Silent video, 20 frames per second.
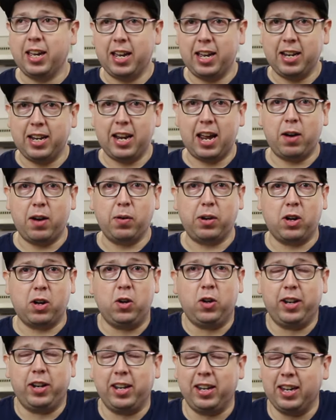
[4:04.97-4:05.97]
And now we're
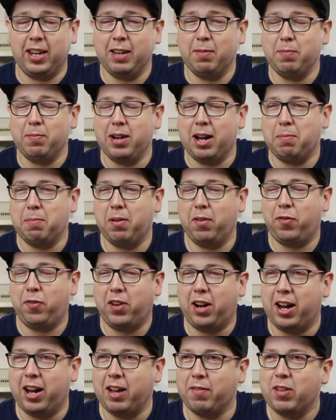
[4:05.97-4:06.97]
calling him number
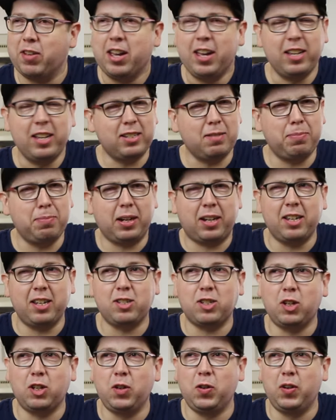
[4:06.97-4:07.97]
five. Is it
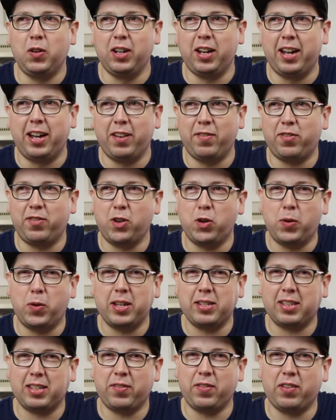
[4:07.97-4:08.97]
because you have
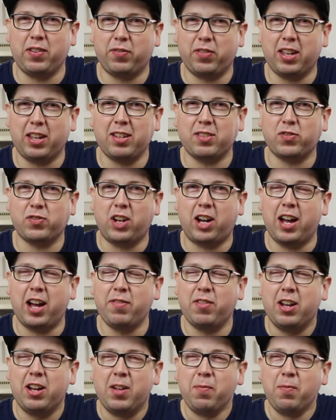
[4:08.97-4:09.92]
always given things five?